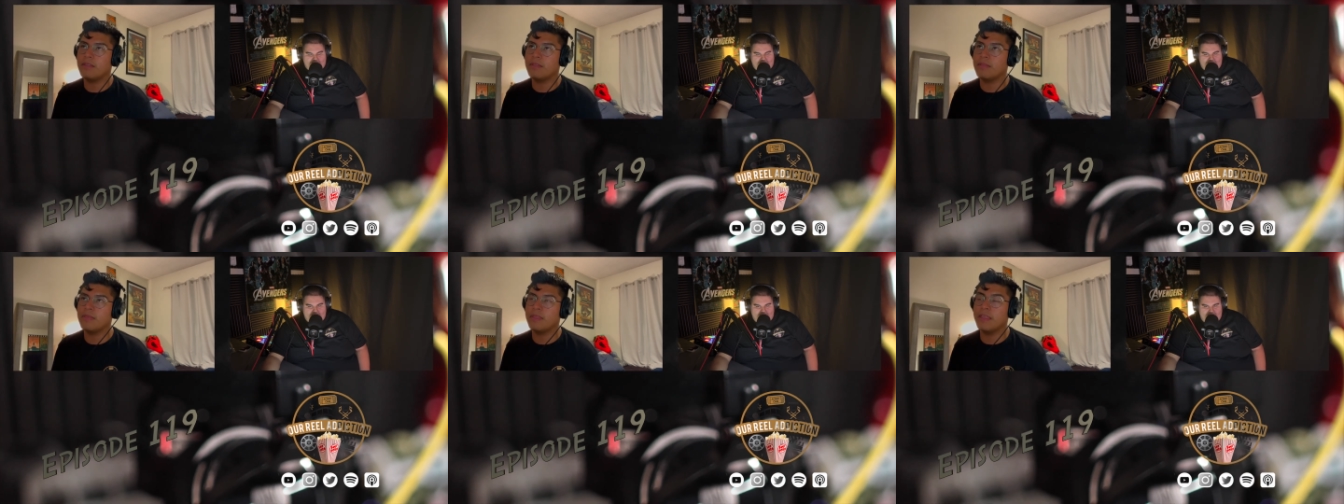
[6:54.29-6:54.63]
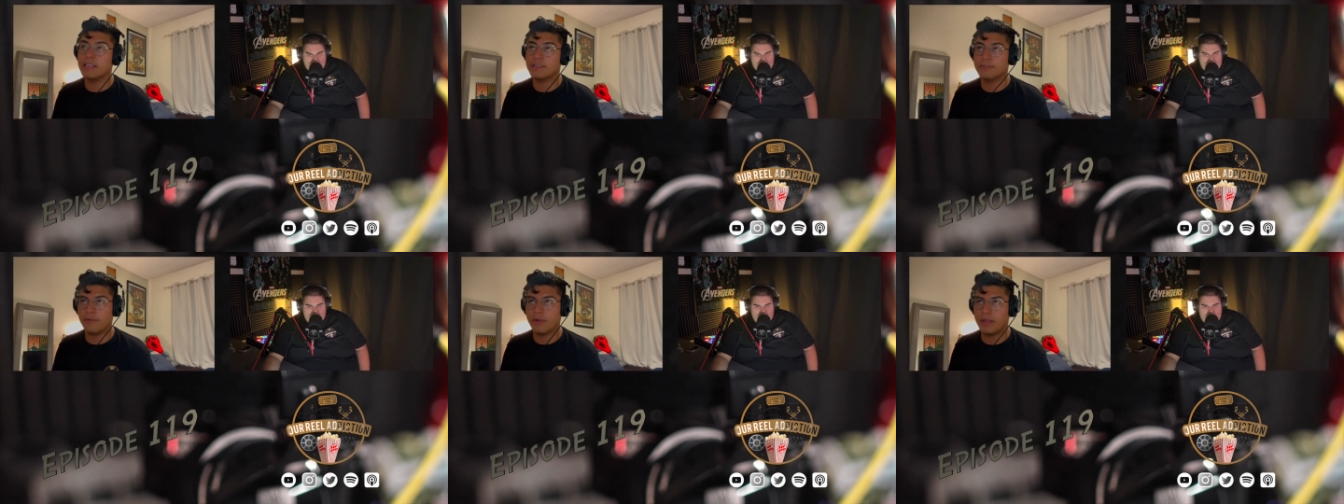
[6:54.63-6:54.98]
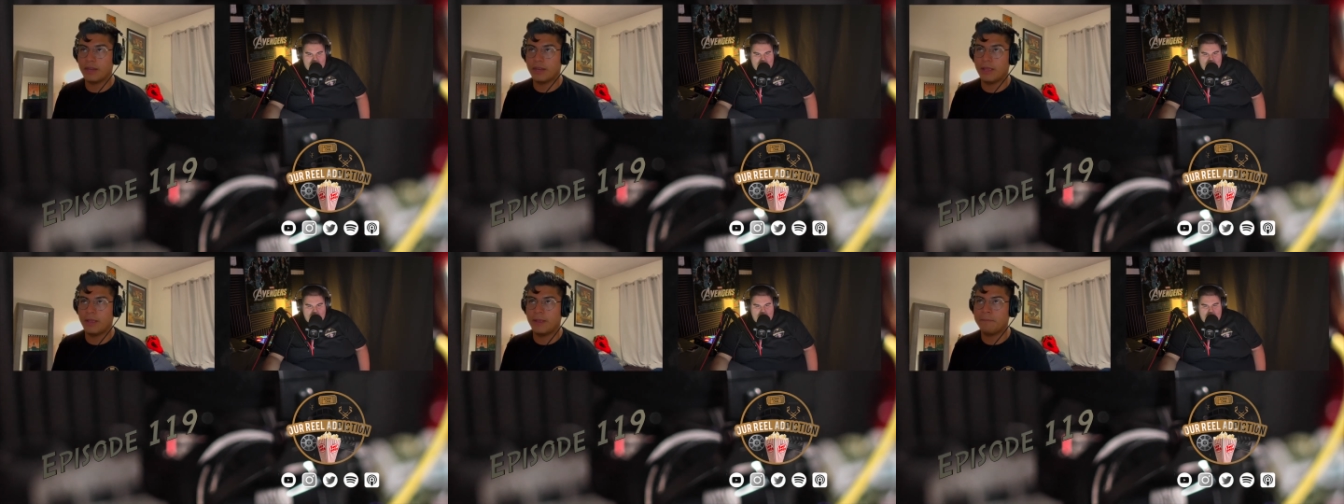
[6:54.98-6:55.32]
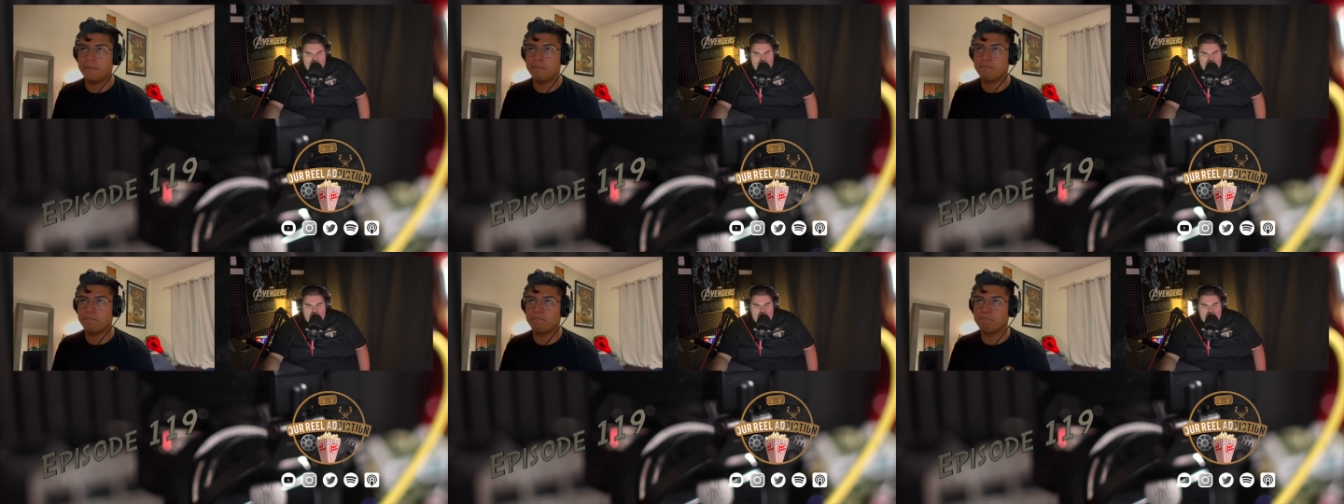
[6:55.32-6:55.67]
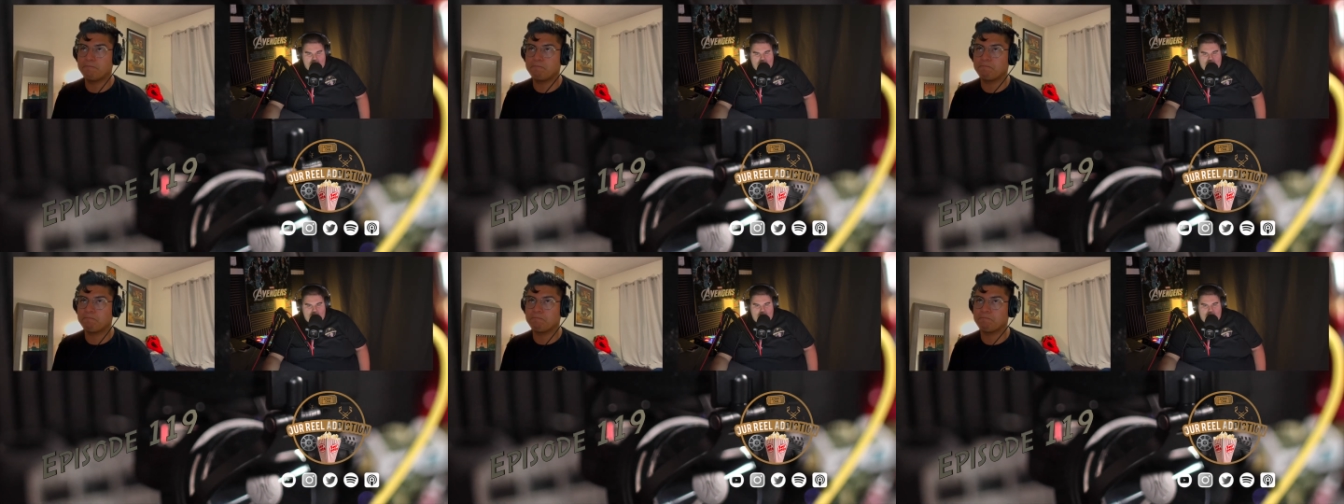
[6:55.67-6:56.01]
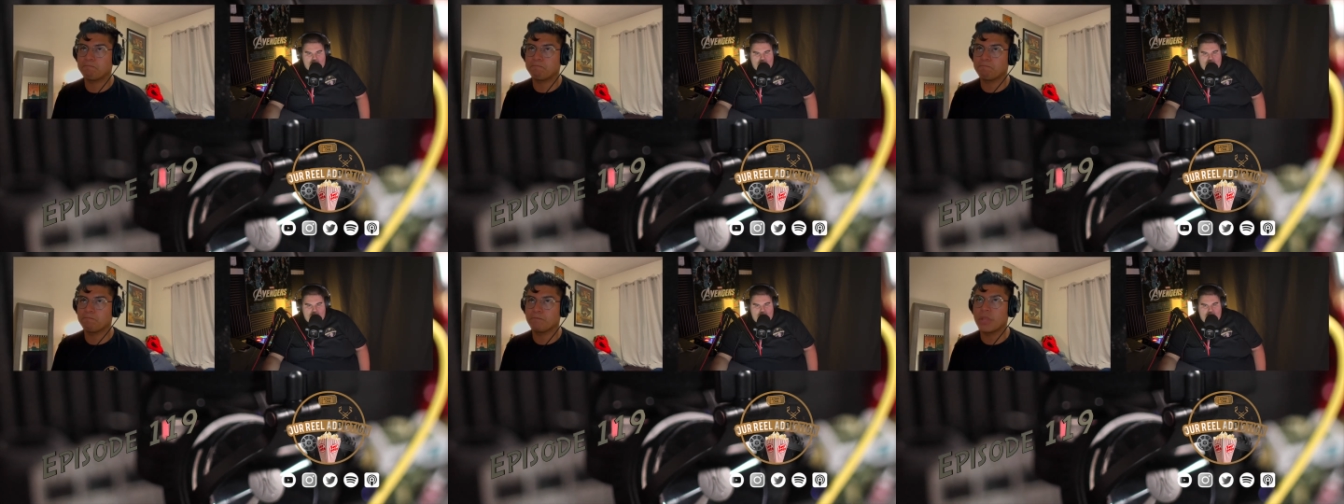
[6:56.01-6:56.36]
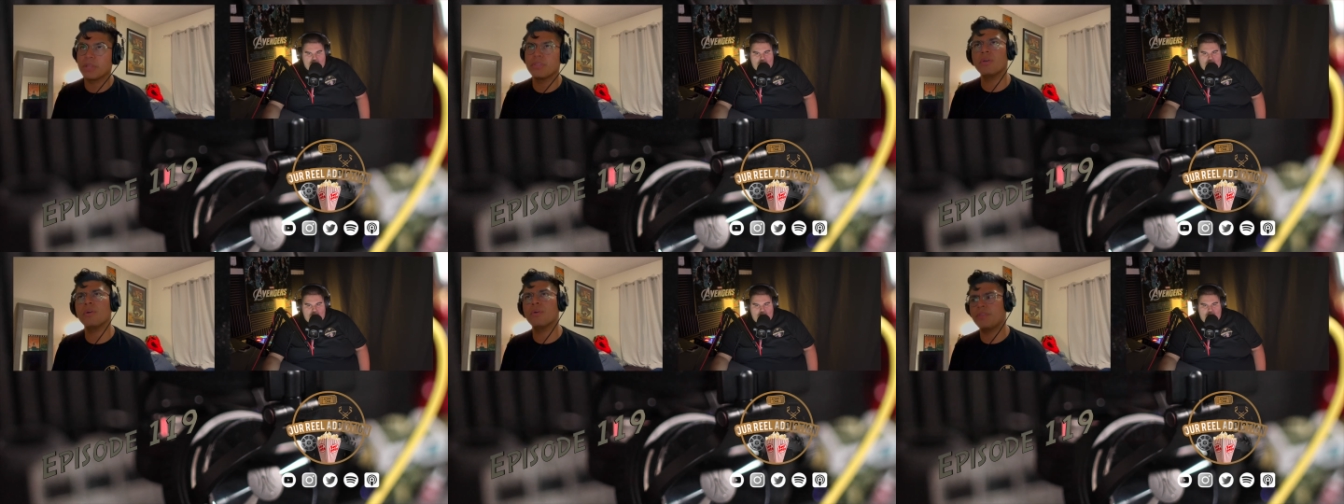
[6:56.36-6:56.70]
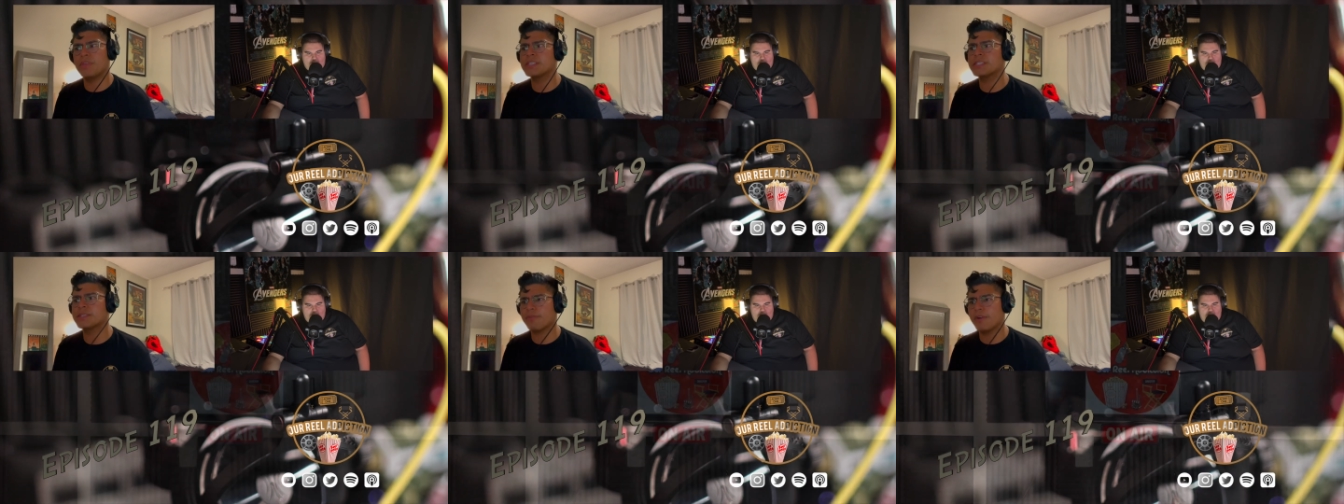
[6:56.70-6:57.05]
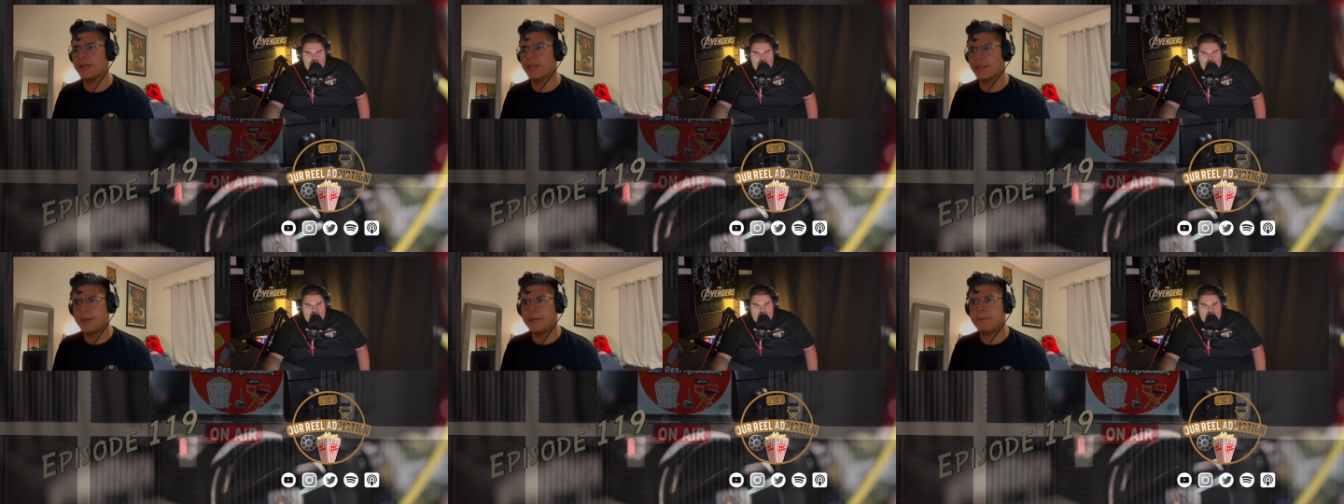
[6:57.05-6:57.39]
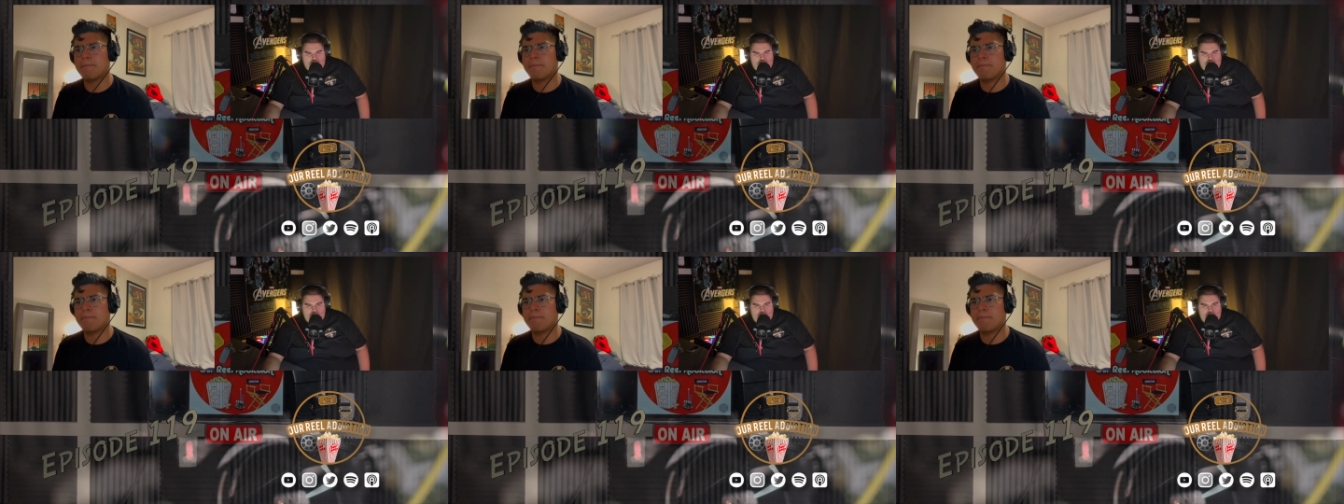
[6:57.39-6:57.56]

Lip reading: next Friday. No, this Friday